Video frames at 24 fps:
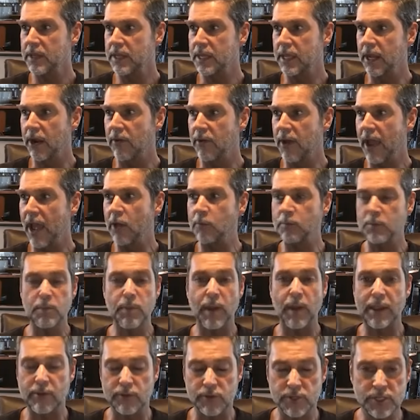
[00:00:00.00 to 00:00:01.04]
you know, help you
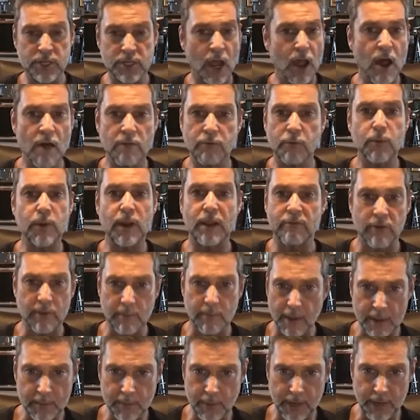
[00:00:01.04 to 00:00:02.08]
pay your staff or whatever it
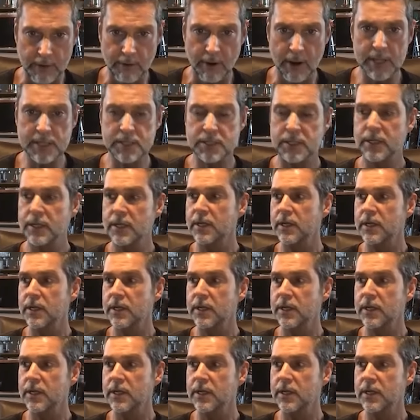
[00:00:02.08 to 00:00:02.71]
may be, right?